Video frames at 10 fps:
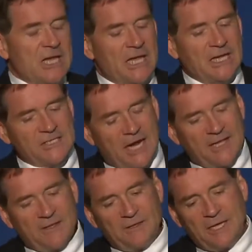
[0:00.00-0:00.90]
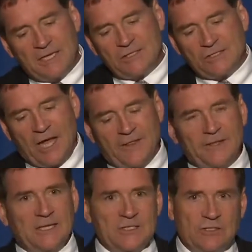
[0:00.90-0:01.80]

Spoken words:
He's either the son that is